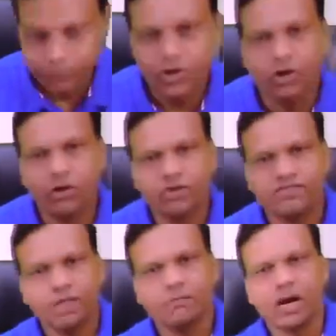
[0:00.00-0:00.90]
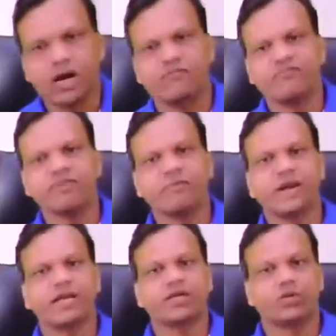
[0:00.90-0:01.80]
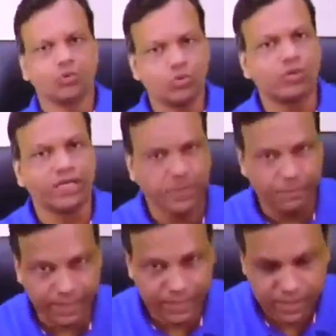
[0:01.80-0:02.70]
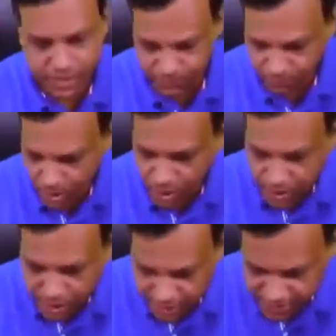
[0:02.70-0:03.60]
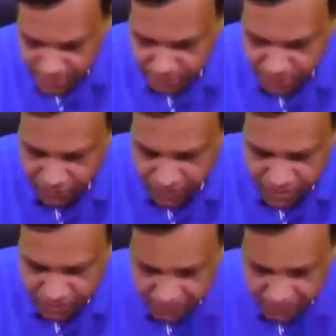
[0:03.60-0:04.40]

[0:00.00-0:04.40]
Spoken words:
All of them are VMAT 2 inhibitors. Reserpine was the